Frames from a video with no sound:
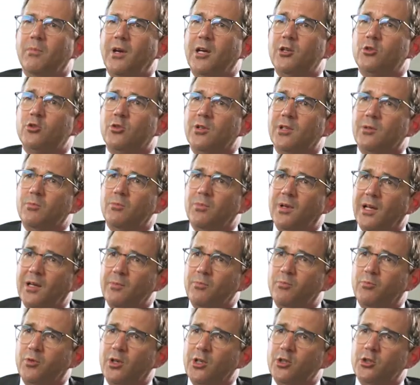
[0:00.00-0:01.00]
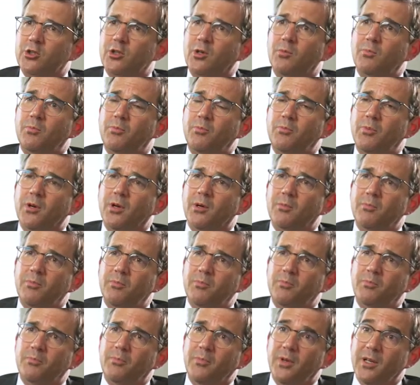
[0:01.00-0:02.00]
measuring blood pressure,
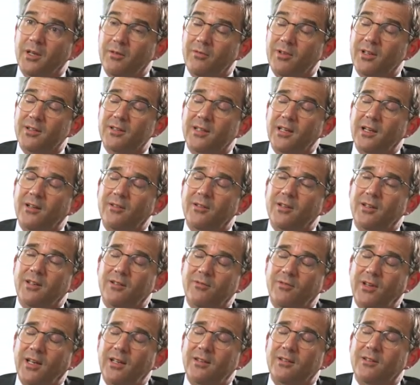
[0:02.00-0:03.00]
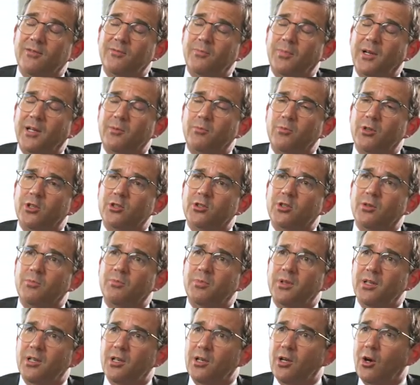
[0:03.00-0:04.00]
invasive blood pressure
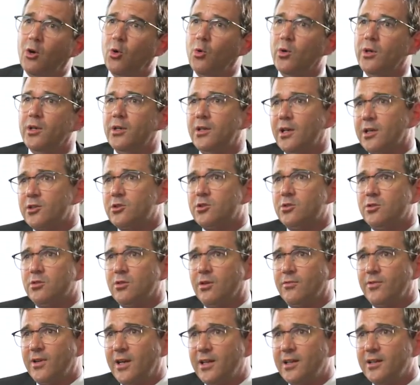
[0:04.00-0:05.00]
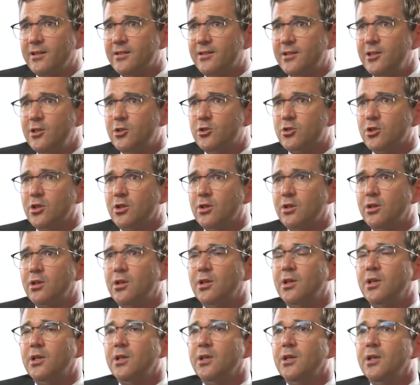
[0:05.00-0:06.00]
below induction of anesthesia
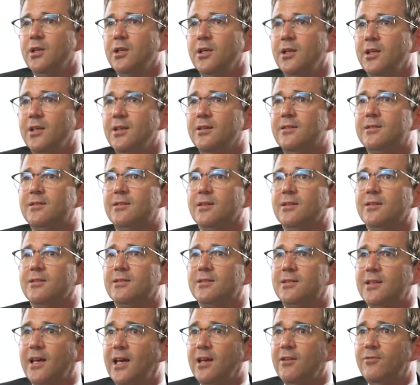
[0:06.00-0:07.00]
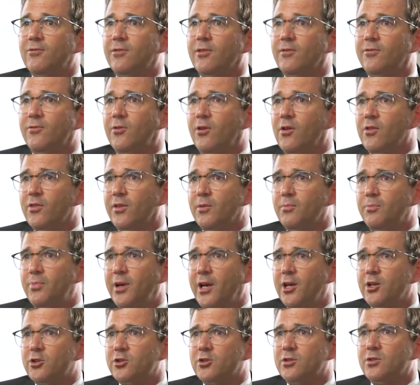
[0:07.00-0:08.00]
is safer for the
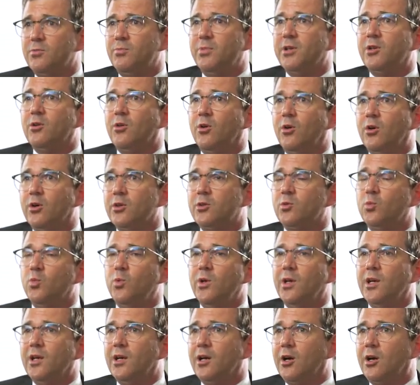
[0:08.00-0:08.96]
patients, because we